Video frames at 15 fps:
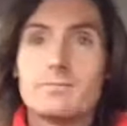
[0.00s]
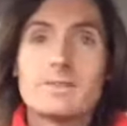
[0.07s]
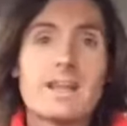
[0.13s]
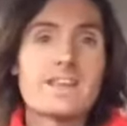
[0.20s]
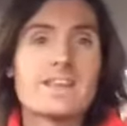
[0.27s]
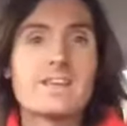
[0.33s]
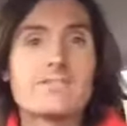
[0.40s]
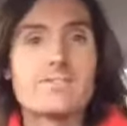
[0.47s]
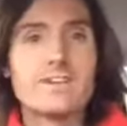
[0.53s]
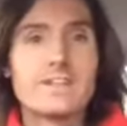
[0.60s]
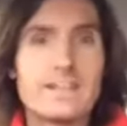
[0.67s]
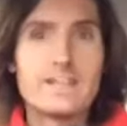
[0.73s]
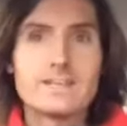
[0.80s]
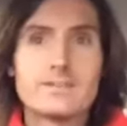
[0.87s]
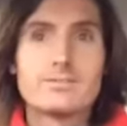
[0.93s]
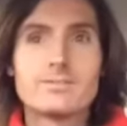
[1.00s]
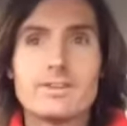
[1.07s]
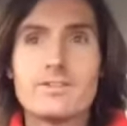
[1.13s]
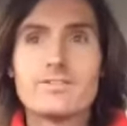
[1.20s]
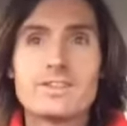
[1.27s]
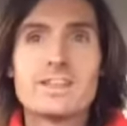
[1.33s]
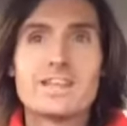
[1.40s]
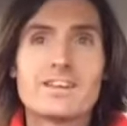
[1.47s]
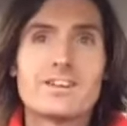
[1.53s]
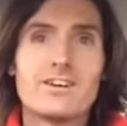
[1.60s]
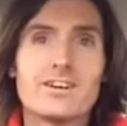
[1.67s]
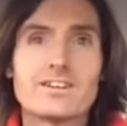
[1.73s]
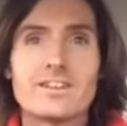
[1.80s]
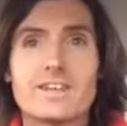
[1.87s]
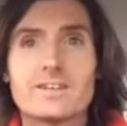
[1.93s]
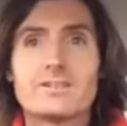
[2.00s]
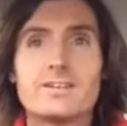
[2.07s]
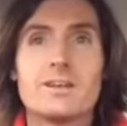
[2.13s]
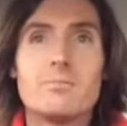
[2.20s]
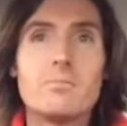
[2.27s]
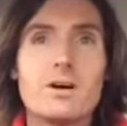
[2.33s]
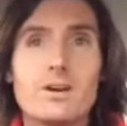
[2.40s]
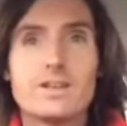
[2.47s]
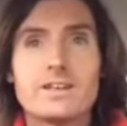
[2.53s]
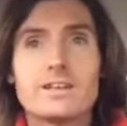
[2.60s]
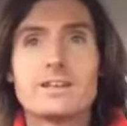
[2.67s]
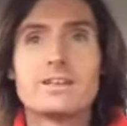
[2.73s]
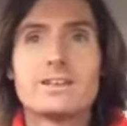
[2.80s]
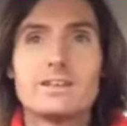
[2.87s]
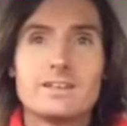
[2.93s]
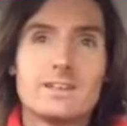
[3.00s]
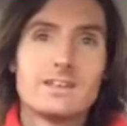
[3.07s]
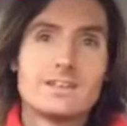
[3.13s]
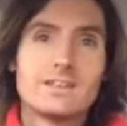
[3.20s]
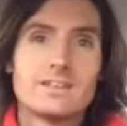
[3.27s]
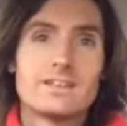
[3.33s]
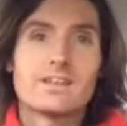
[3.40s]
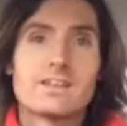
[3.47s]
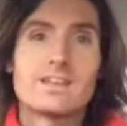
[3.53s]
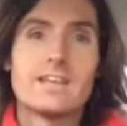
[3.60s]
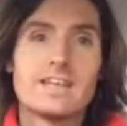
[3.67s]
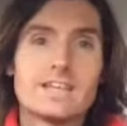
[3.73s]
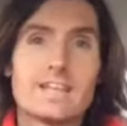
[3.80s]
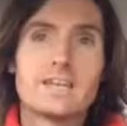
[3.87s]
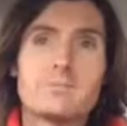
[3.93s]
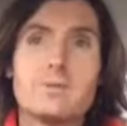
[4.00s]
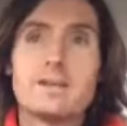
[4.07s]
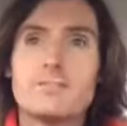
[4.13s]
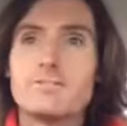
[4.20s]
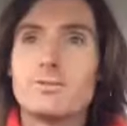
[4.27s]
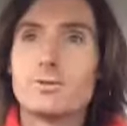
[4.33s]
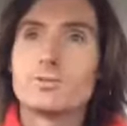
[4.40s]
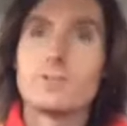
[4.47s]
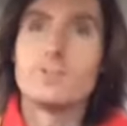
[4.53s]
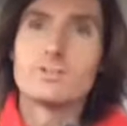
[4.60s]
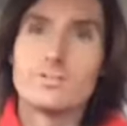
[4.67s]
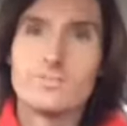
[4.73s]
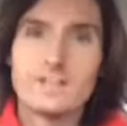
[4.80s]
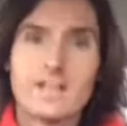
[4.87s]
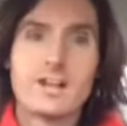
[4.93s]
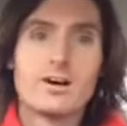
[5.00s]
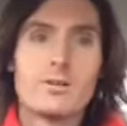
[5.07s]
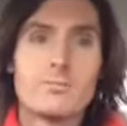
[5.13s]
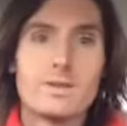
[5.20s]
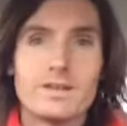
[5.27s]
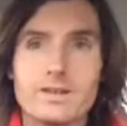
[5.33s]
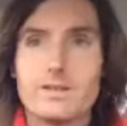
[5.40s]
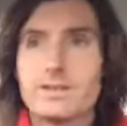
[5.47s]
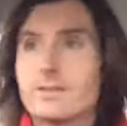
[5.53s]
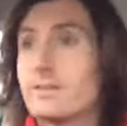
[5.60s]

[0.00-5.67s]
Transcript: That's it really, nothing exciting. I might sneak in a bit of footage of the allotment